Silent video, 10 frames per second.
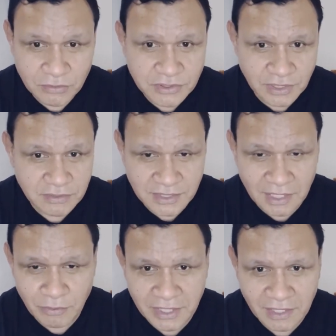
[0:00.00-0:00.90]
also
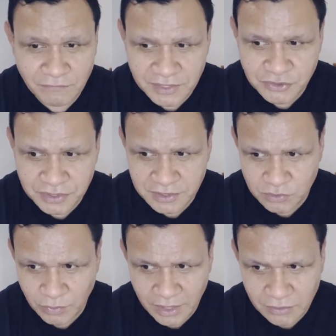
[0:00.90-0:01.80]
celebrate our victories as
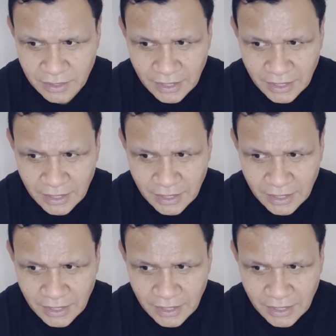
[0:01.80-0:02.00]
well.